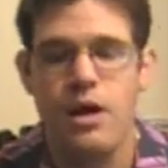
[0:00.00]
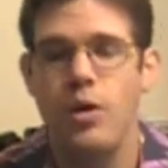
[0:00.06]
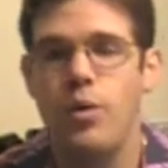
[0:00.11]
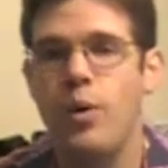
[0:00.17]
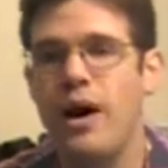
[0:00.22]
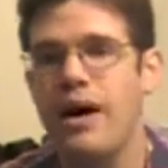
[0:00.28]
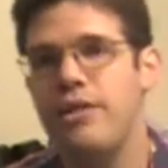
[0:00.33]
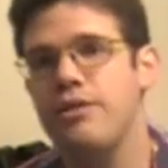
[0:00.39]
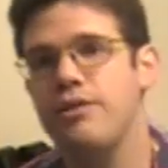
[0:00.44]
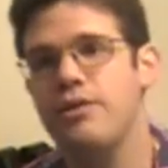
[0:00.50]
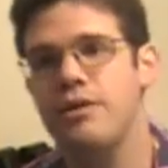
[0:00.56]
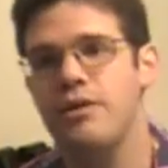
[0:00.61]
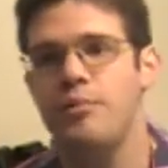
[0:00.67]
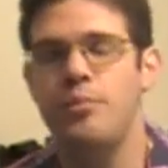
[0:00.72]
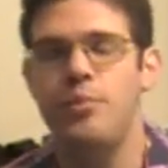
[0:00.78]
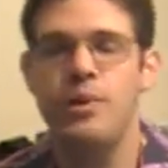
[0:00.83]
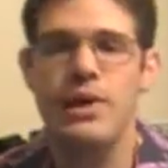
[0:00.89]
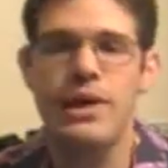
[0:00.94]
Whether
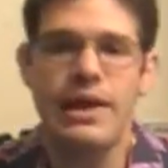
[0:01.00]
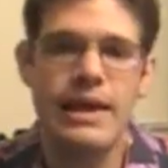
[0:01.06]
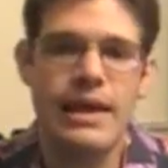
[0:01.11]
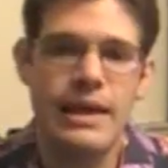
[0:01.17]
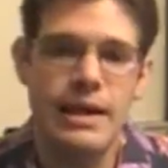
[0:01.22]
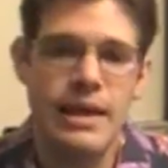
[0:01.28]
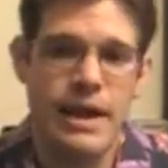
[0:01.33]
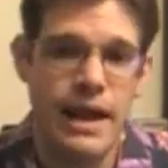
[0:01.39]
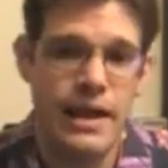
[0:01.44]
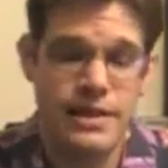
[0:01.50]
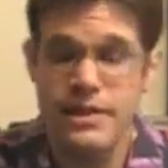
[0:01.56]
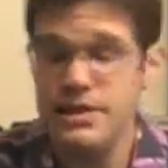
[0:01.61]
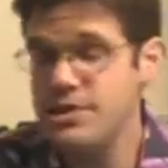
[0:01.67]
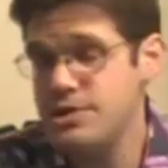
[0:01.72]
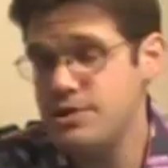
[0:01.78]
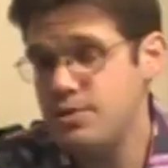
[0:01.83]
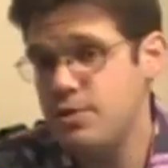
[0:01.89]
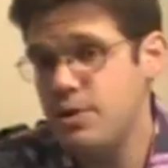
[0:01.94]
it be, and
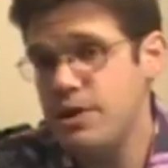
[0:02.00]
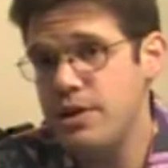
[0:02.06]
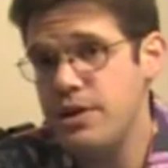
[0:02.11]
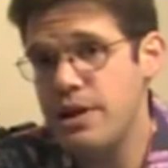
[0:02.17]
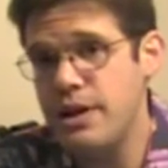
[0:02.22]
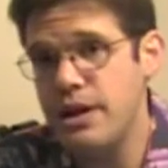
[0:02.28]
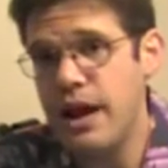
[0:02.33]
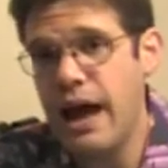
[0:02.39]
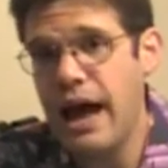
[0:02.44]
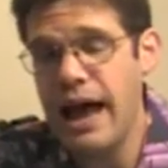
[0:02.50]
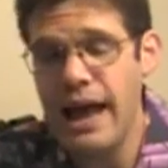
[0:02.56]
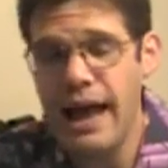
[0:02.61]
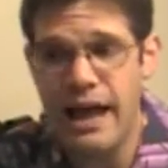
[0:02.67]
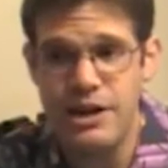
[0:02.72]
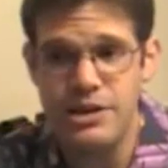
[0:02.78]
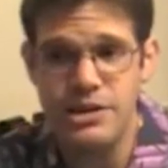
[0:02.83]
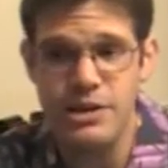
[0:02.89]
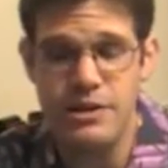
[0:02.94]
this is one that I
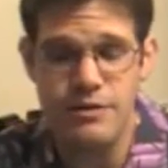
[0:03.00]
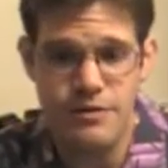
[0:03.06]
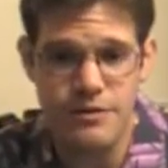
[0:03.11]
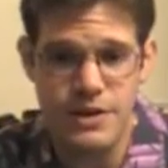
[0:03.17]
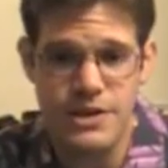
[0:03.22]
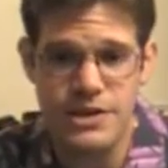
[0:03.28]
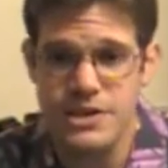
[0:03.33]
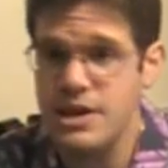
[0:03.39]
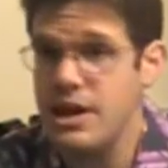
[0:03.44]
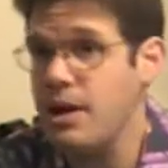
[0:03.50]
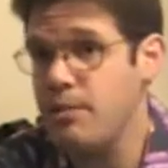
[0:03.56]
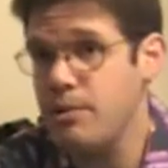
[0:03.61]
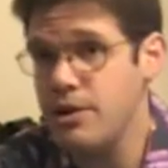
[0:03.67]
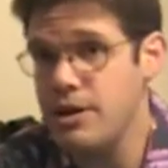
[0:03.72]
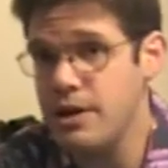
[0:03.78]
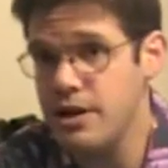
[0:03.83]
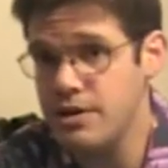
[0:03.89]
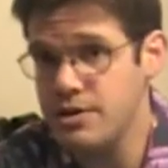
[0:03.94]
actually fixed a
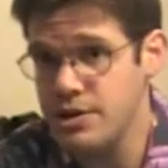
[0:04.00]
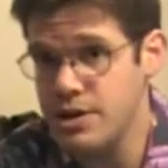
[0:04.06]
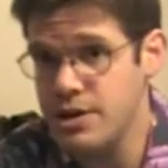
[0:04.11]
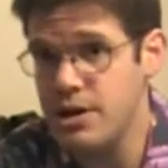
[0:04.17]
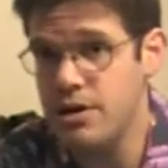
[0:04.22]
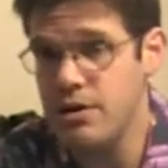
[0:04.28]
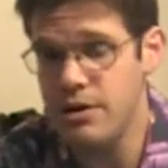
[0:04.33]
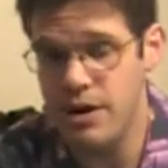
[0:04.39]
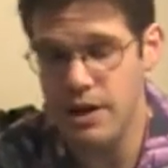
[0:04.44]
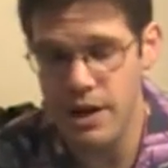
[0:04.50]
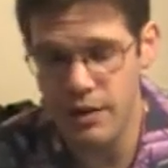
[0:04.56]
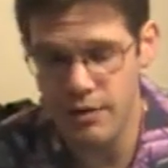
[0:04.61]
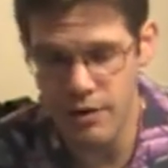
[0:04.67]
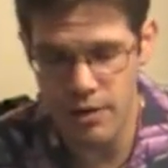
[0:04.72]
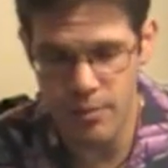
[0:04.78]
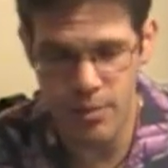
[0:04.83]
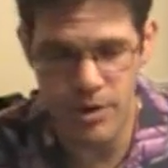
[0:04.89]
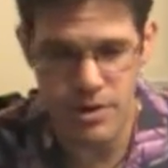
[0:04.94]
couple of years ago, and I'll give
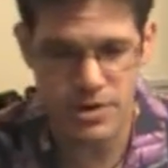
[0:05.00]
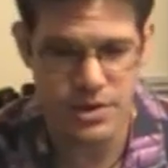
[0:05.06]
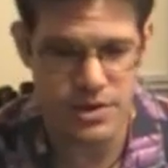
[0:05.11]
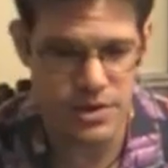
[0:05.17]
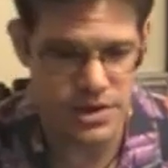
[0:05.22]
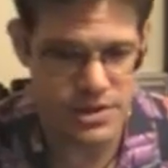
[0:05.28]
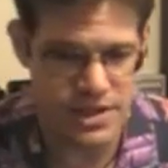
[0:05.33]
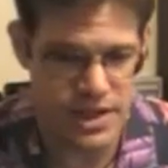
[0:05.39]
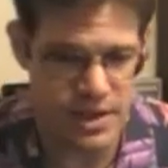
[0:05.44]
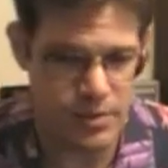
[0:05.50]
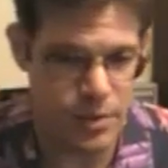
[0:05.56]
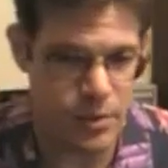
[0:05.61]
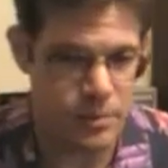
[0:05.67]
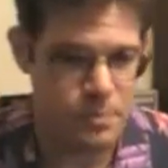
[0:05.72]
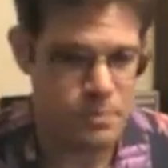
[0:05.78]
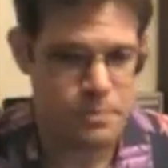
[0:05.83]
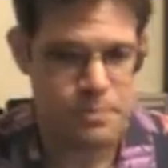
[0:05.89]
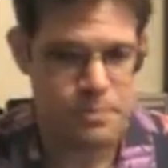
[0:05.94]
you a personal example.